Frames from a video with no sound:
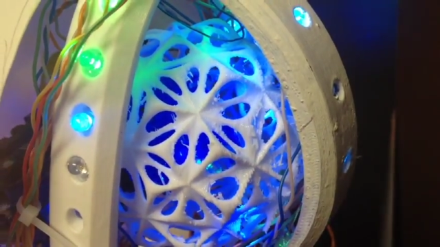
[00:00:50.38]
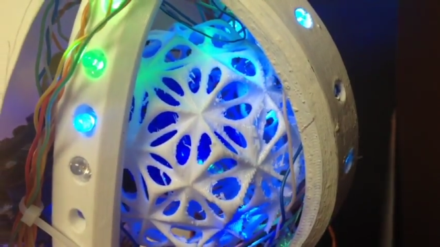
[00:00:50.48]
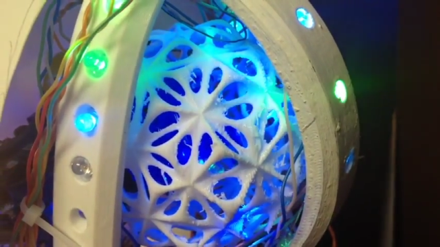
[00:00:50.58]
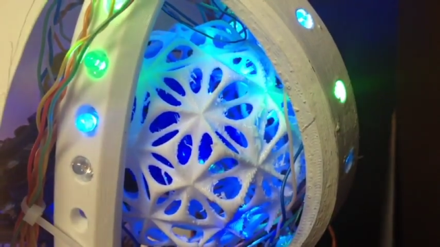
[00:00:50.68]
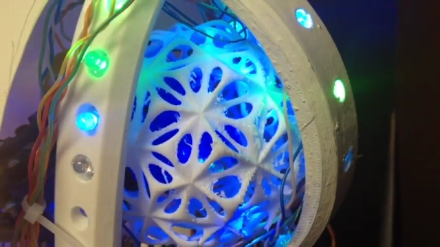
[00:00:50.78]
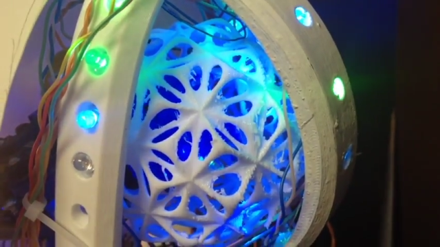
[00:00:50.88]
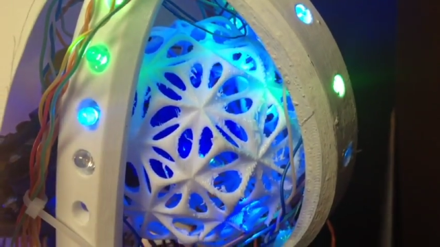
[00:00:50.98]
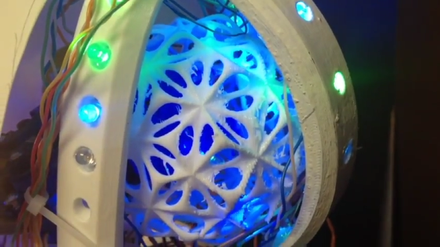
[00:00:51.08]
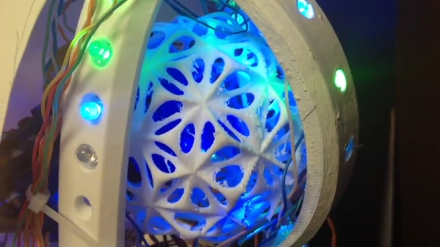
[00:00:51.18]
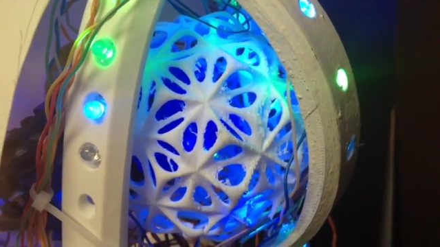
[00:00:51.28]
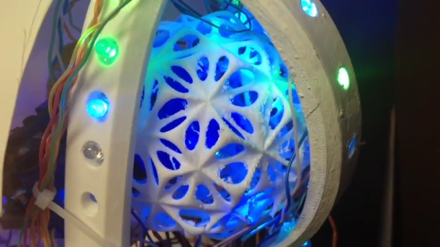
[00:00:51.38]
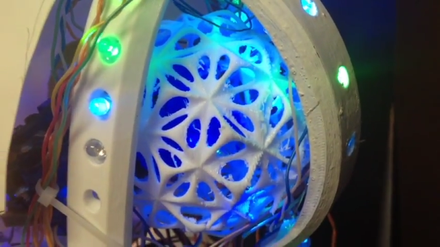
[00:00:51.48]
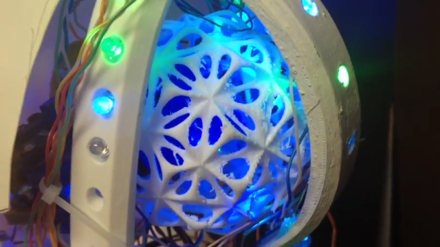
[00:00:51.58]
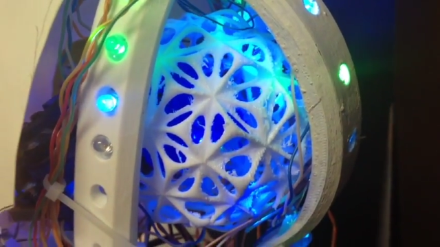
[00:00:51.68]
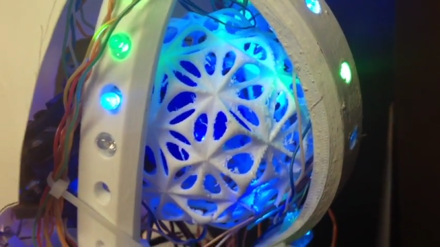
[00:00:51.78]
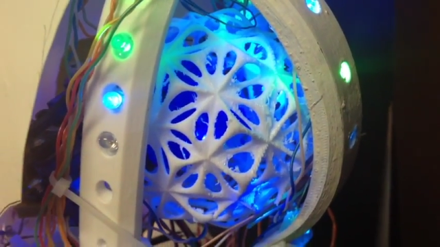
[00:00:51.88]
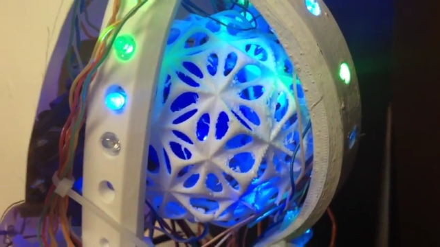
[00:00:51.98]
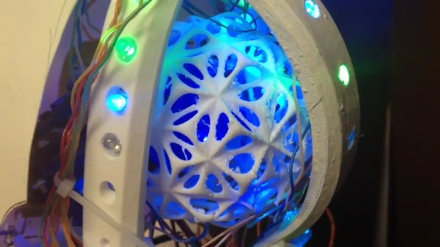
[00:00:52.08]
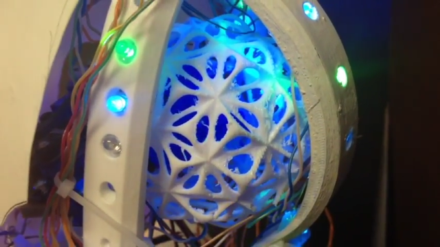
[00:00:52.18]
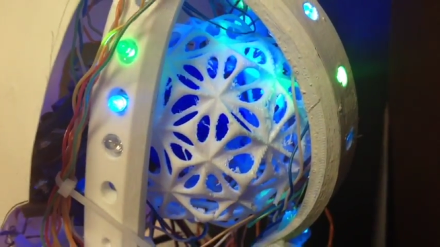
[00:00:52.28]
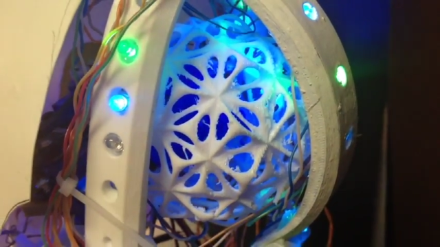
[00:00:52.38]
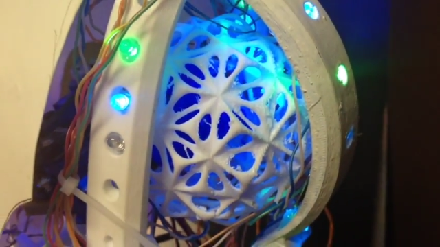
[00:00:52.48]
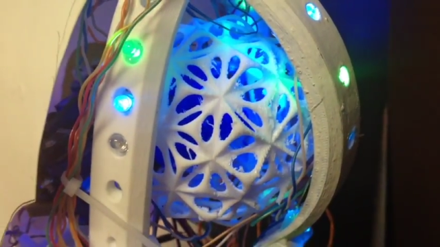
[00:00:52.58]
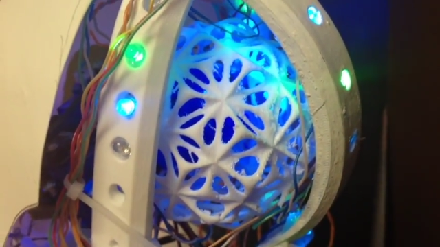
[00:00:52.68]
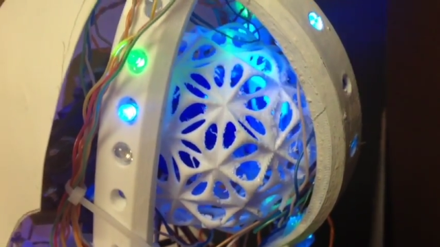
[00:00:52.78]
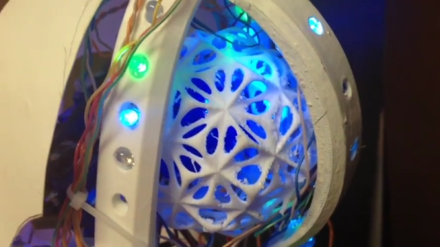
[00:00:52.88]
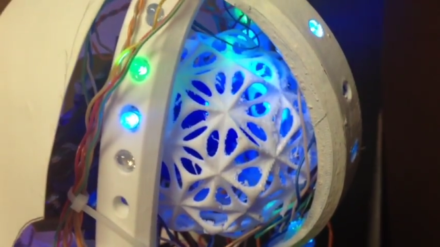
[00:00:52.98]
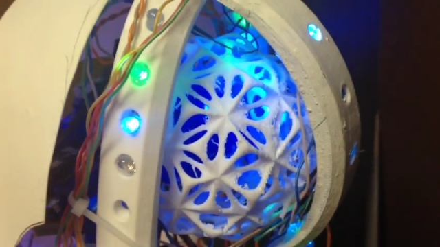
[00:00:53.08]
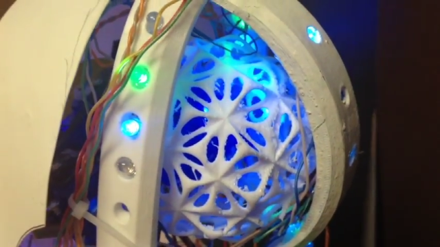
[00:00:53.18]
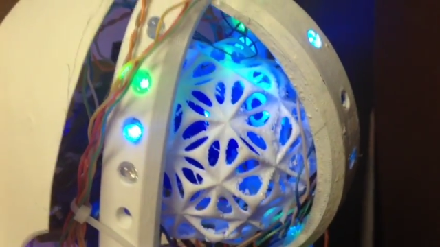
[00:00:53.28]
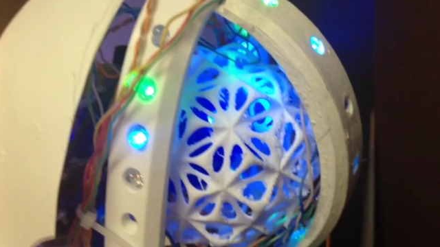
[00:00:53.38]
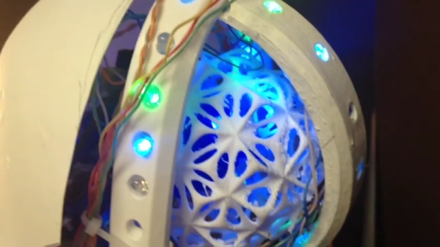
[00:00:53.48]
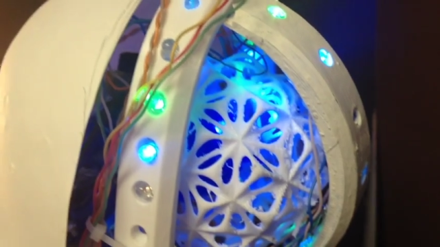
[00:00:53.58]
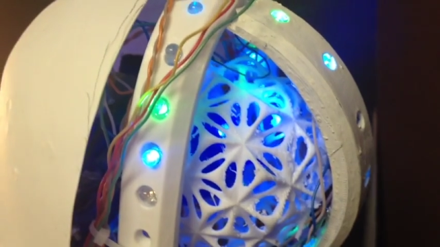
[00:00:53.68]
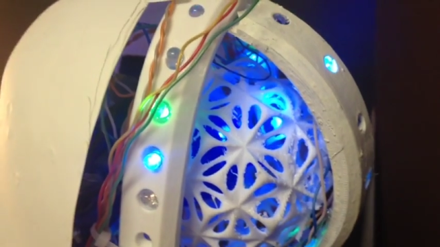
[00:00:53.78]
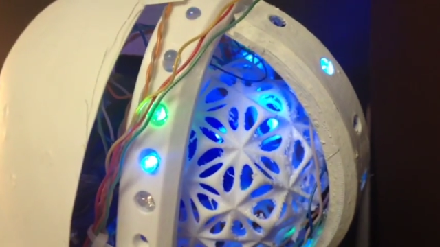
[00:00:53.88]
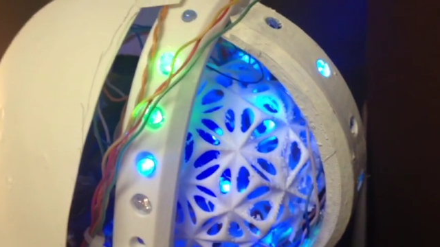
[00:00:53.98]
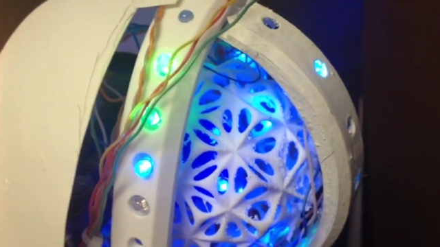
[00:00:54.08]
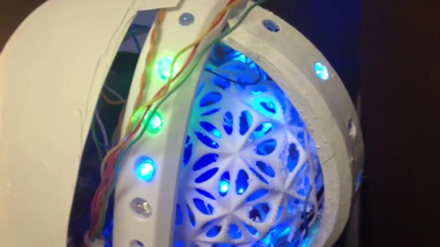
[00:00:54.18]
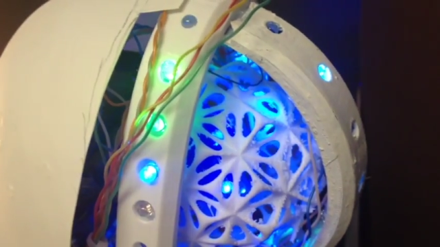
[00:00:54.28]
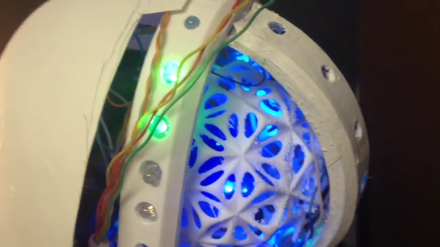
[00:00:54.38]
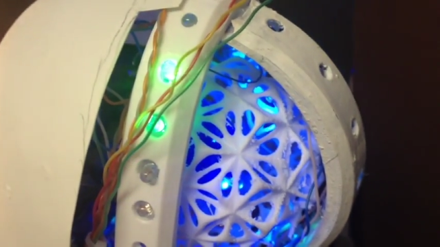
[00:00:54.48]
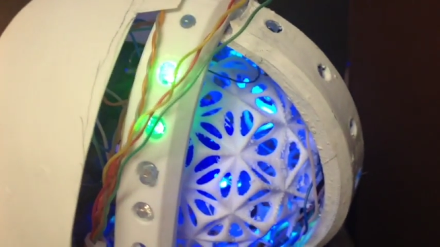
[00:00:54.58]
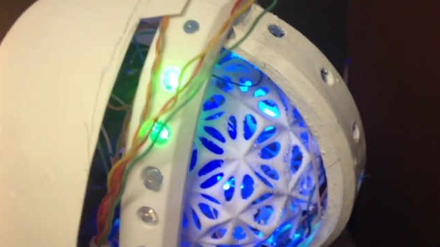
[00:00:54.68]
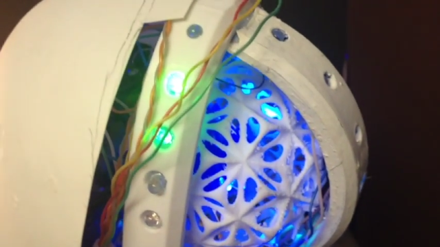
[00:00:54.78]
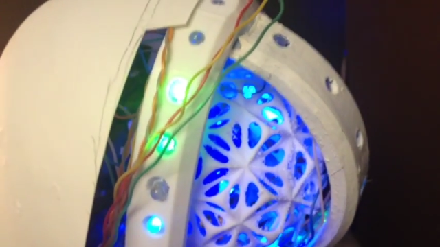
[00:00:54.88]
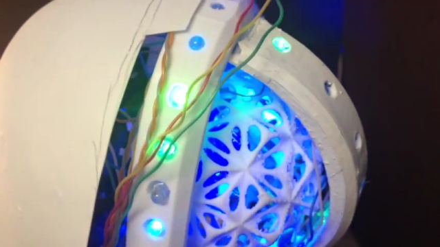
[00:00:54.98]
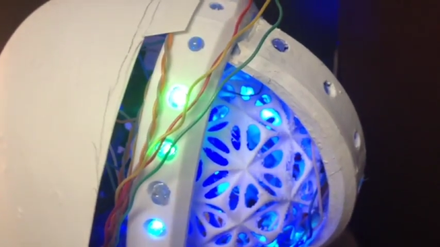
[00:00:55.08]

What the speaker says: (no speaker visible)